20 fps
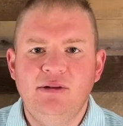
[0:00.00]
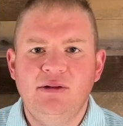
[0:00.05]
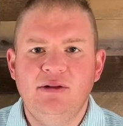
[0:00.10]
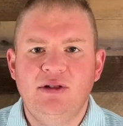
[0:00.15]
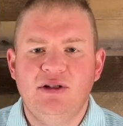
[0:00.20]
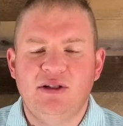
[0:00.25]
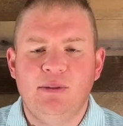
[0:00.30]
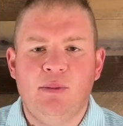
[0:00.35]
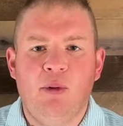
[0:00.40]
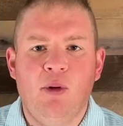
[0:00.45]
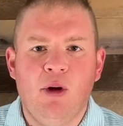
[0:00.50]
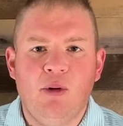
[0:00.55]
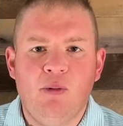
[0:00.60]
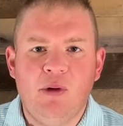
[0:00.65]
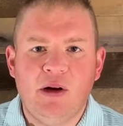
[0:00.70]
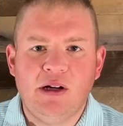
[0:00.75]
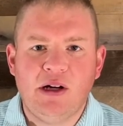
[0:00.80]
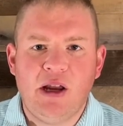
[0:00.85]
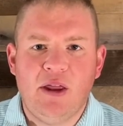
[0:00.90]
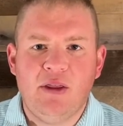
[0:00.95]
to support
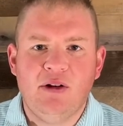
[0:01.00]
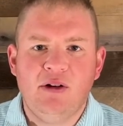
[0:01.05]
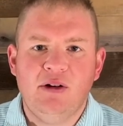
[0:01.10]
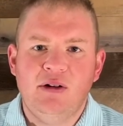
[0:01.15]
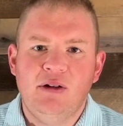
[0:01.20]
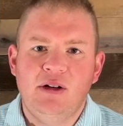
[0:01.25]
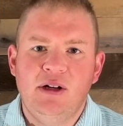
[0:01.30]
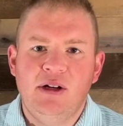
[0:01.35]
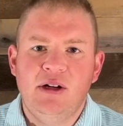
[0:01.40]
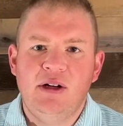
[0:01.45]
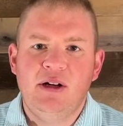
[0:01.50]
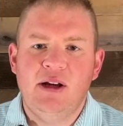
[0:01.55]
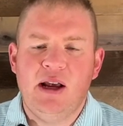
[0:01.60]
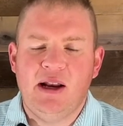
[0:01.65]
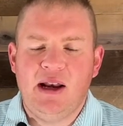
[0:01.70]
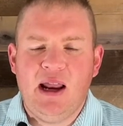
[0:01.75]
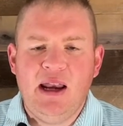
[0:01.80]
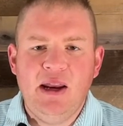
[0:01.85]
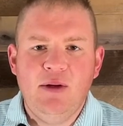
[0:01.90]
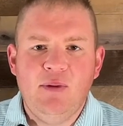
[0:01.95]
one another
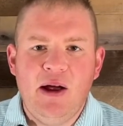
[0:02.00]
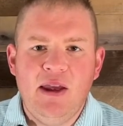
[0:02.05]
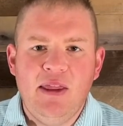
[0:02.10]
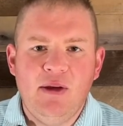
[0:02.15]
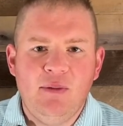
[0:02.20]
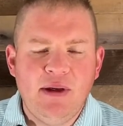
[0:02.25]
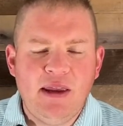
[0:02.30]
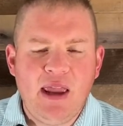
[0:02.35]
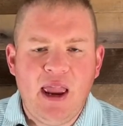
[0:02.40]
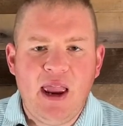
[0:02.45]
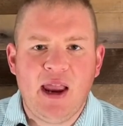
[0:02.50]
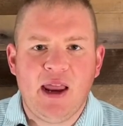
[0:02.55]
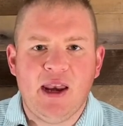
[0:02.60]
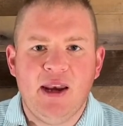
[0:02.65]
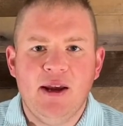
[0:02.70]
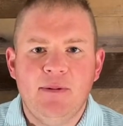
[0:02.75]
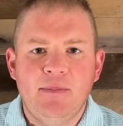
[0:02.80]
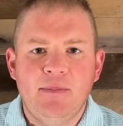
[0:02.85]
in any way that we can.